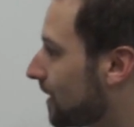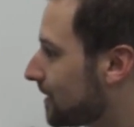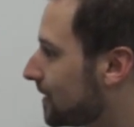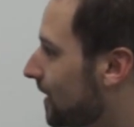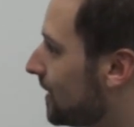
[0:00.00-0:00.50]

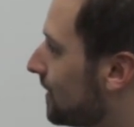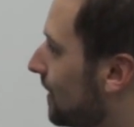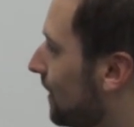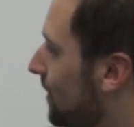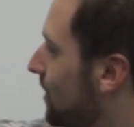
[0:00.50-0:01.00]
these nice
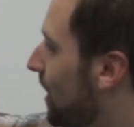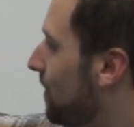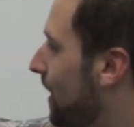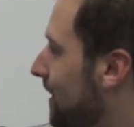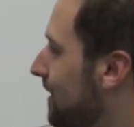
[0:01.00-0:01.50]
little check
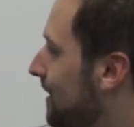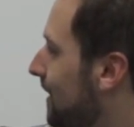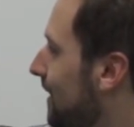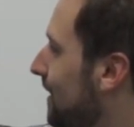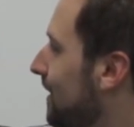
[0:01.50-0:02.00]
boxes
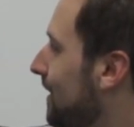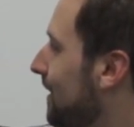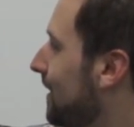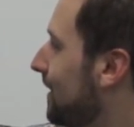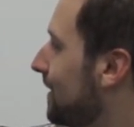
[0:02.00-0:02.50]
here,
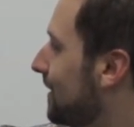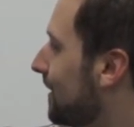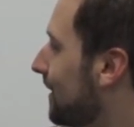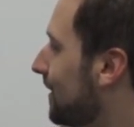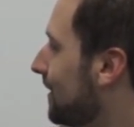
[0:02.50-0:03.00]

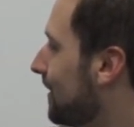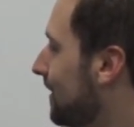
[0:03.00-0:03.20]
so